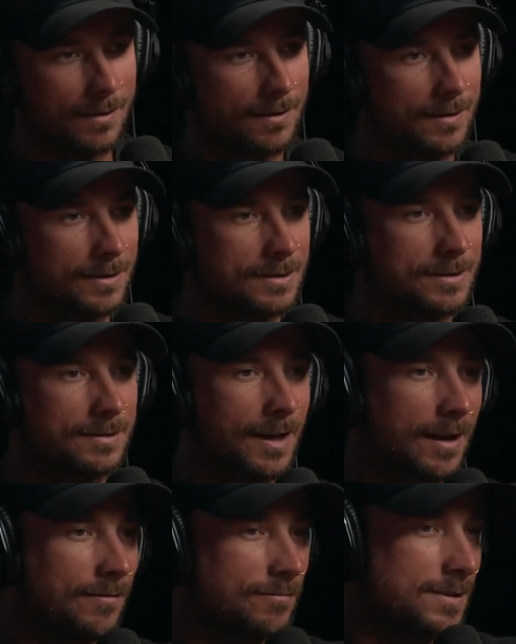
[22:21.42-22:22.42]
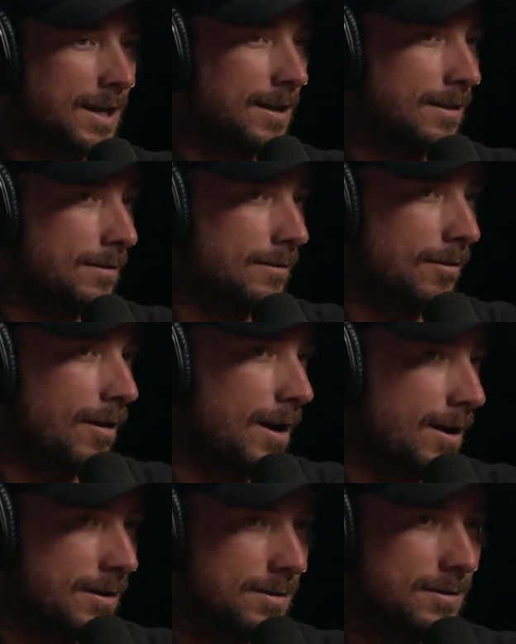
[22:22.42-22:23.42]
a, like ten
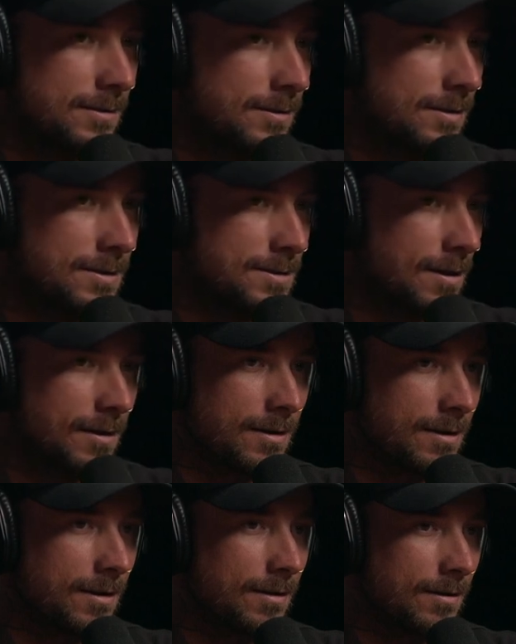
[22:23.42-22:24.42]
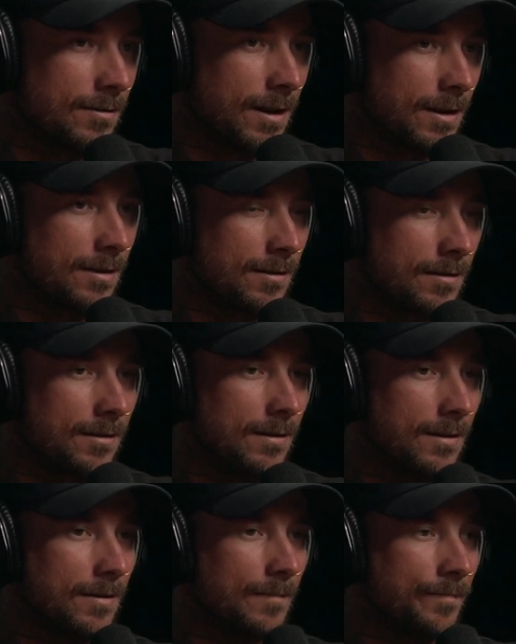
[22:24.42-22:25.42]
grand to start. You know, like they're
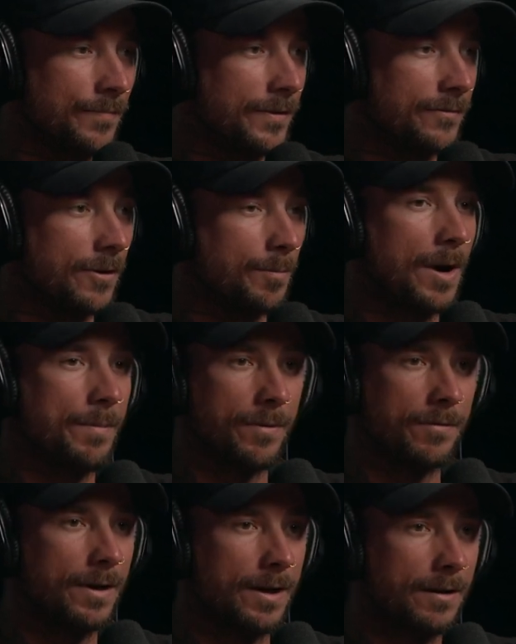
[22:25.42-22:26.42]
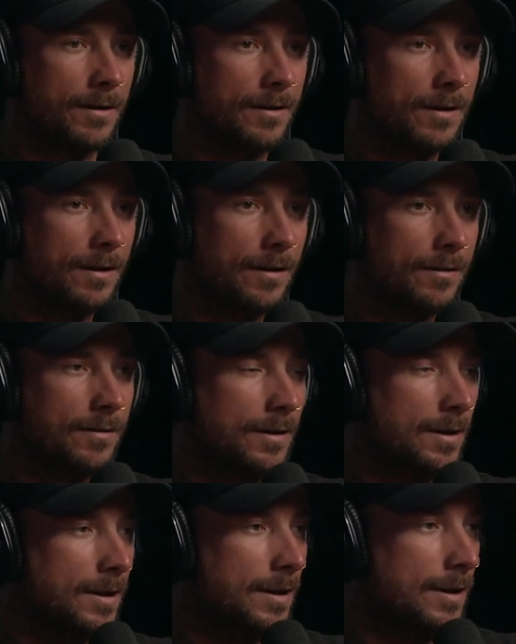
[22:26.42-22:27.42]
for a proper rig. You know.
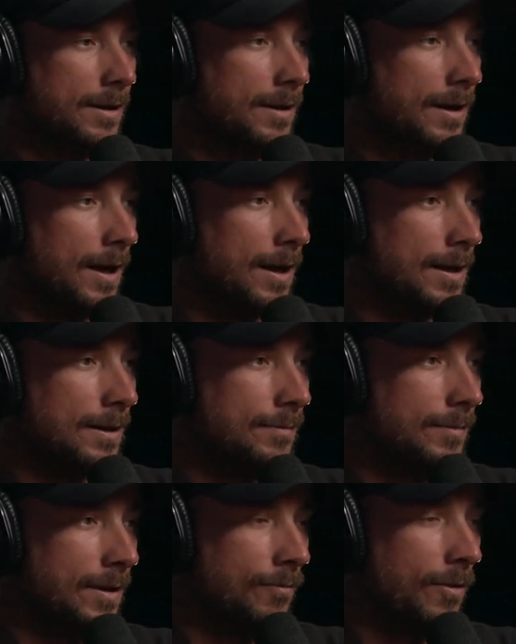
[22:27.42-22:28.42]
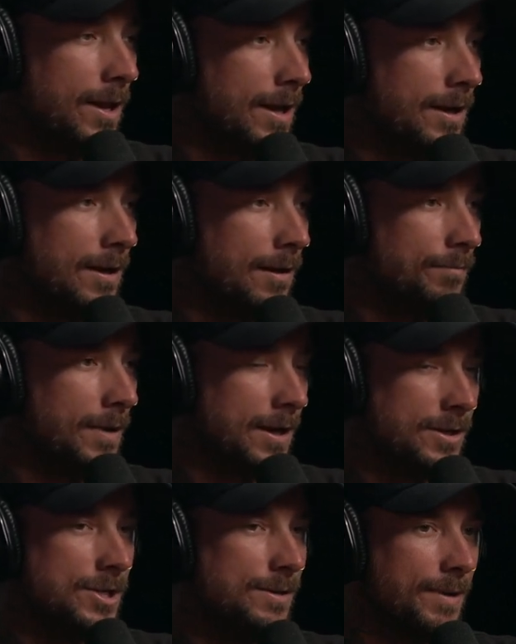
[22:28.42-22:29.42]
Um, and we ended up kind
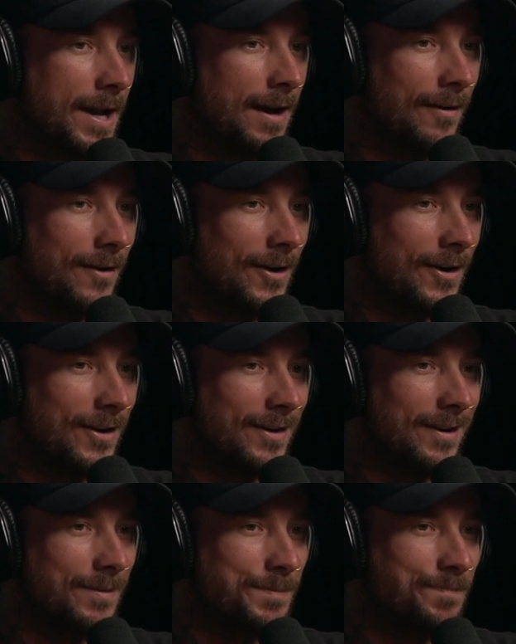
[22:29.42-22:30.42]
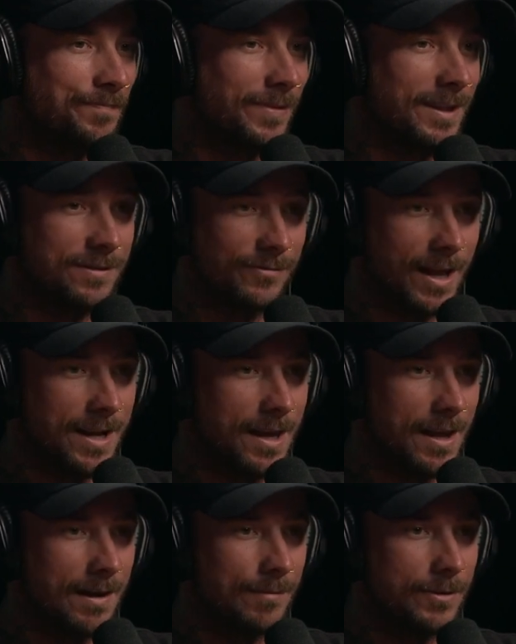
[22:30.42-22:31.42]
of cheaping out on mm-hmm. this
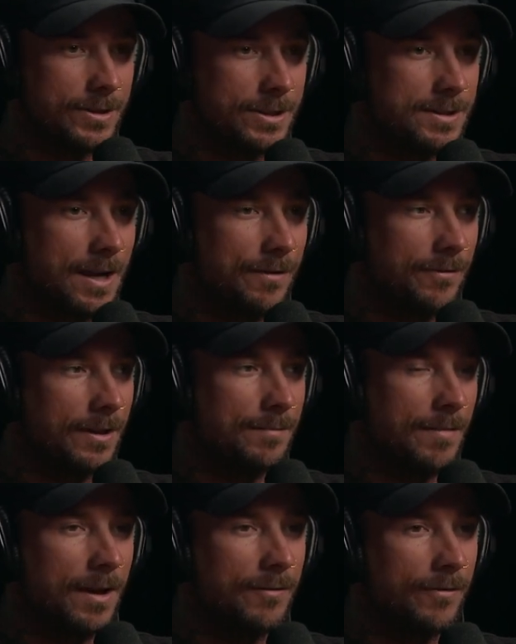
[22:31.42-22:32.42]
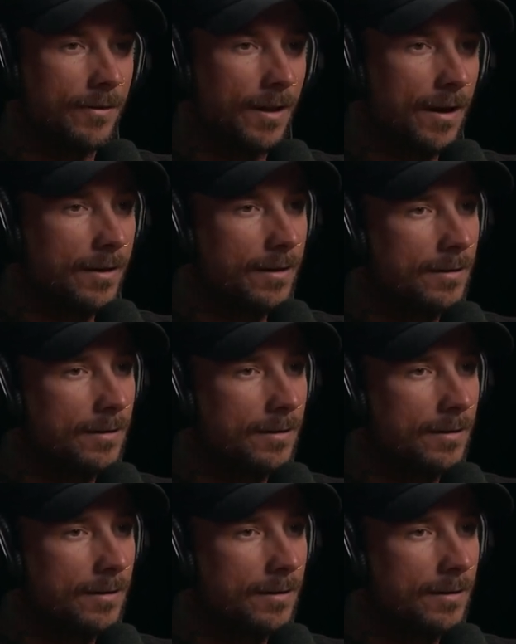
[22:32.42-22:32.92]
Flycam, which is definitely made for like